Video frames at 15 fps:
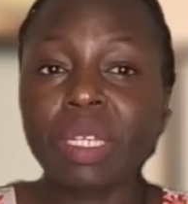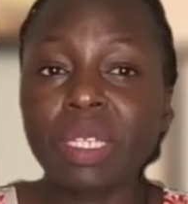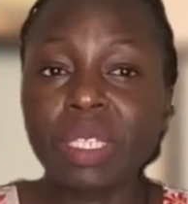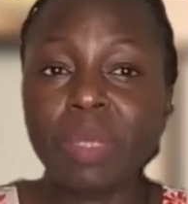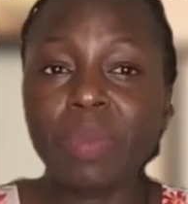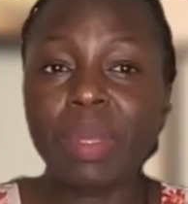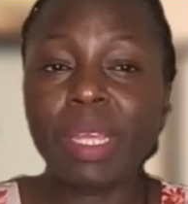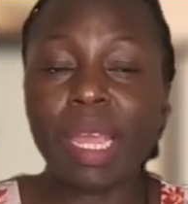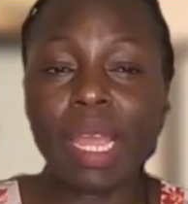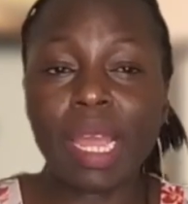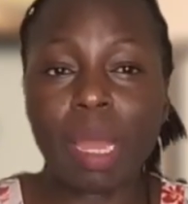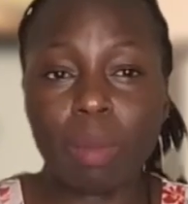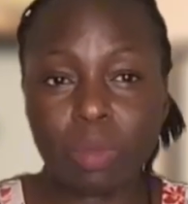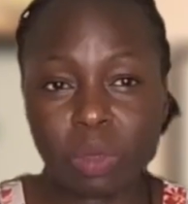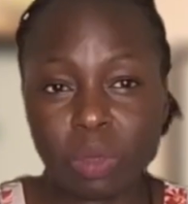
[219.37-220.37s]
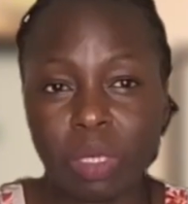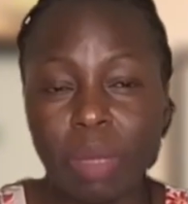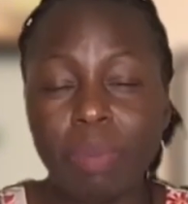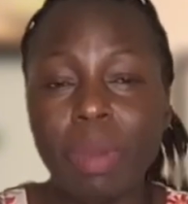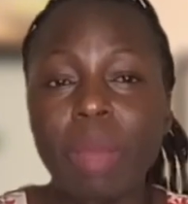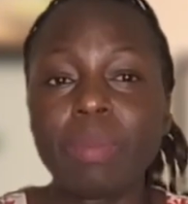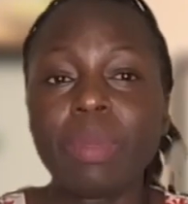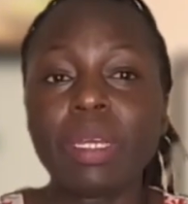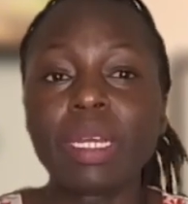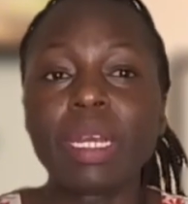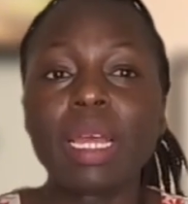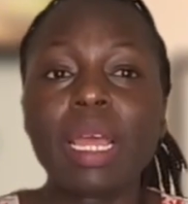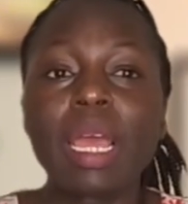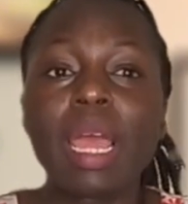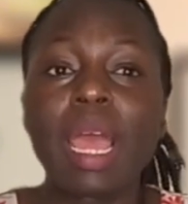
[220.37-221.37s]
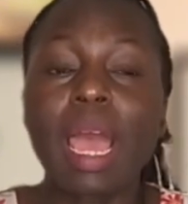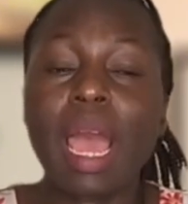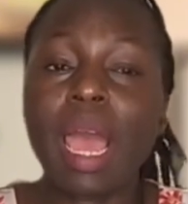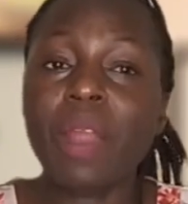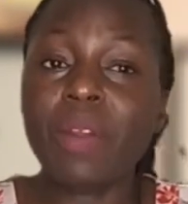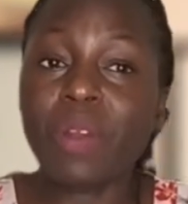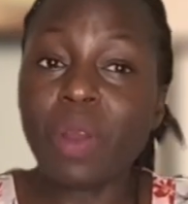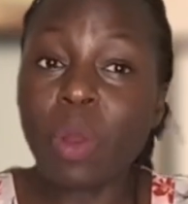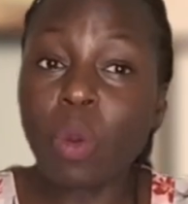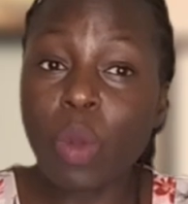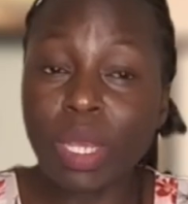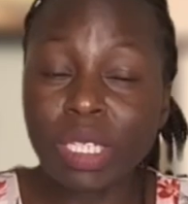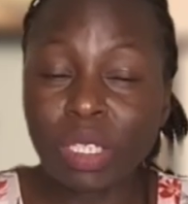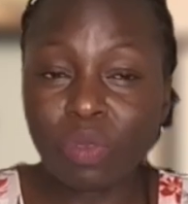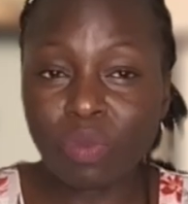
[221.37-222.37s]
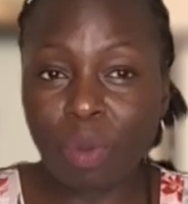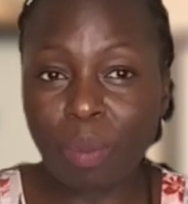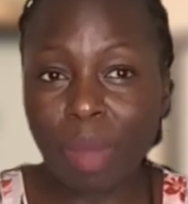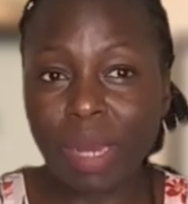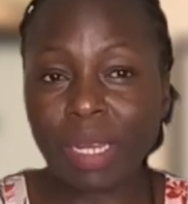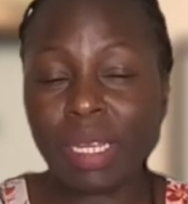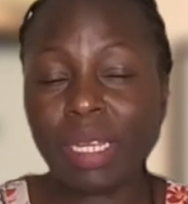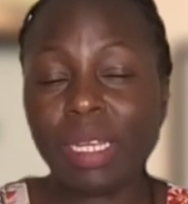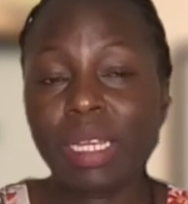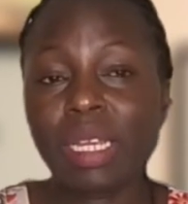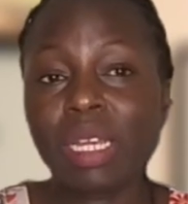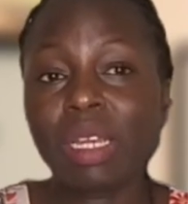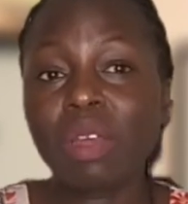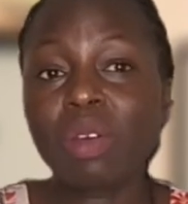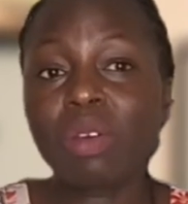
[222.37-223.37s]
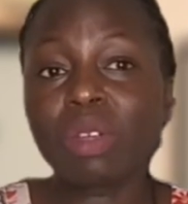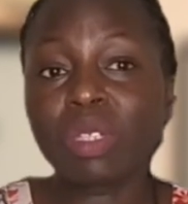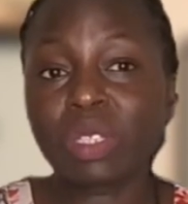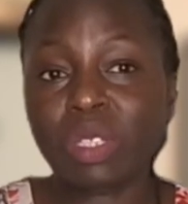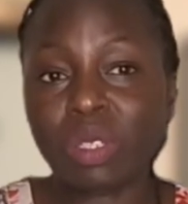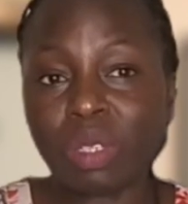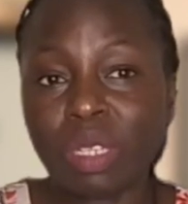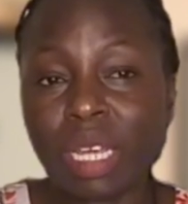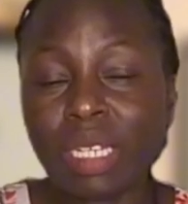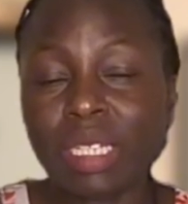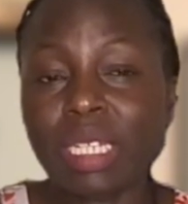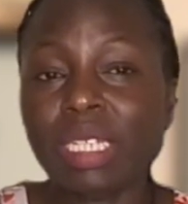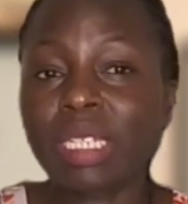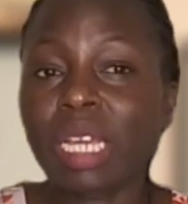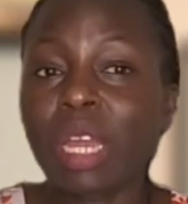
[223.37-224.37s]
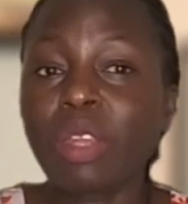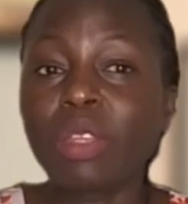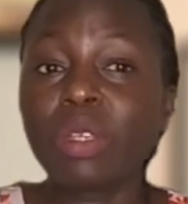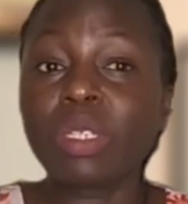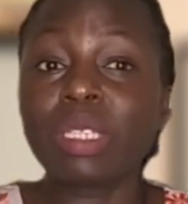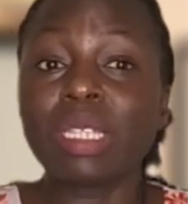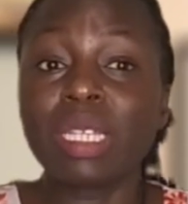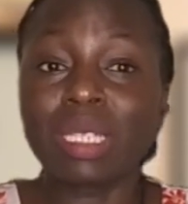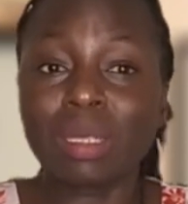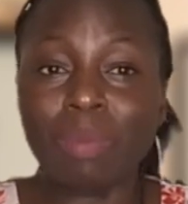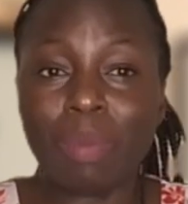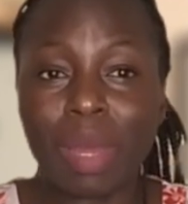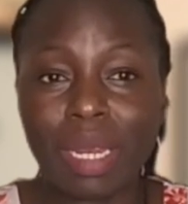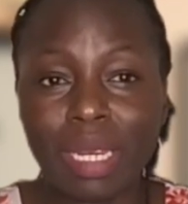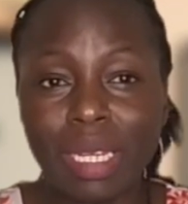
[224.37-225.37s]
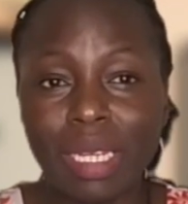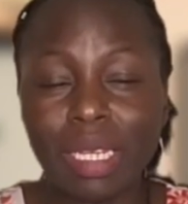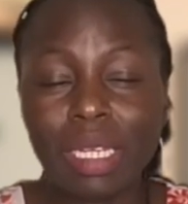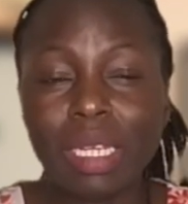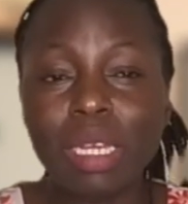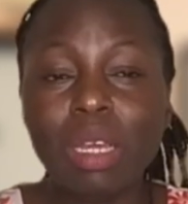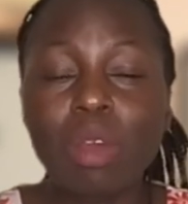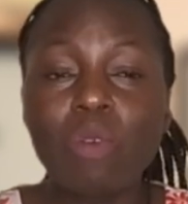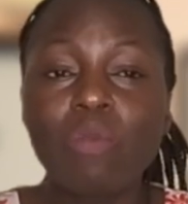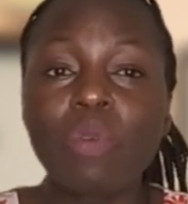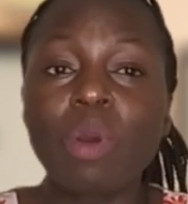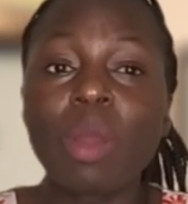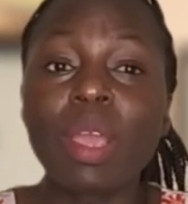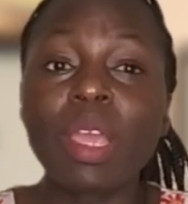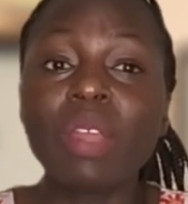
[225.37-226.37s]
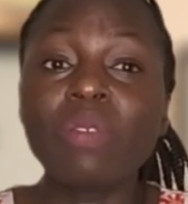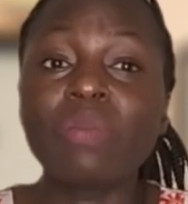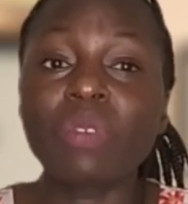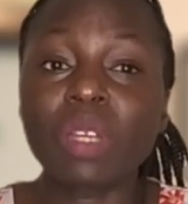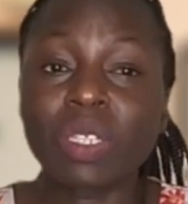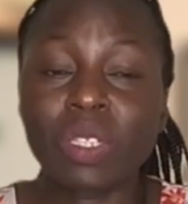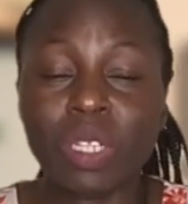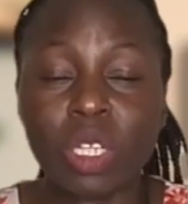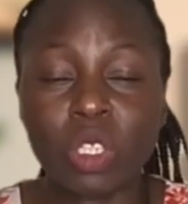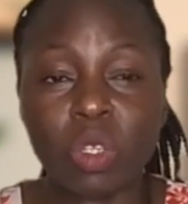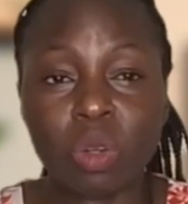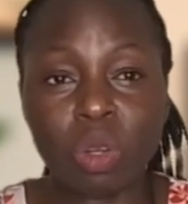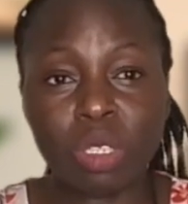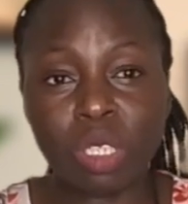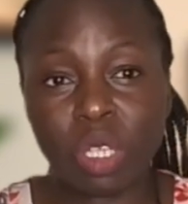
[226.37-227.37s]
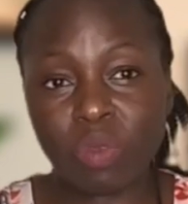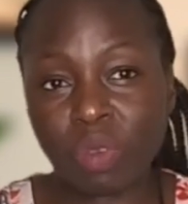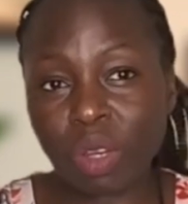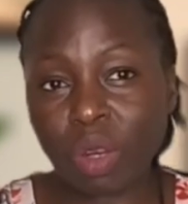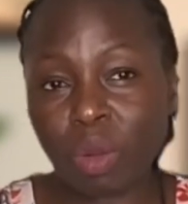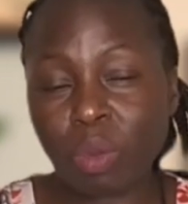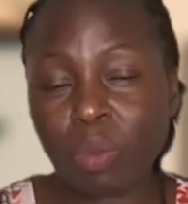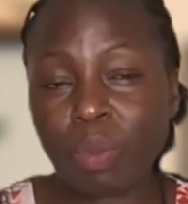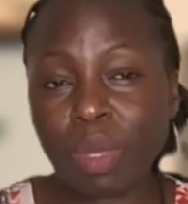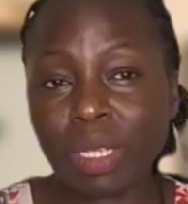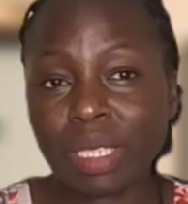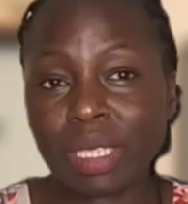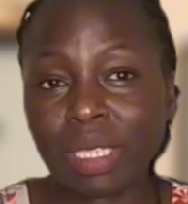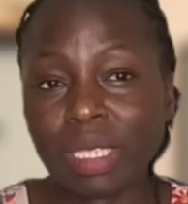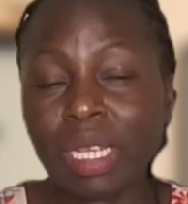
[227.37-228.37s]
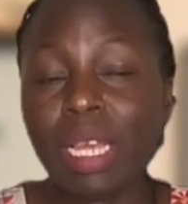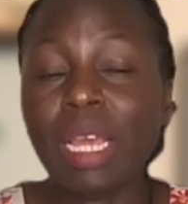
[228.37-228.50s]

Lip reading: CBK comes to the public and requests for money so that it can use this money for infrastructural developments.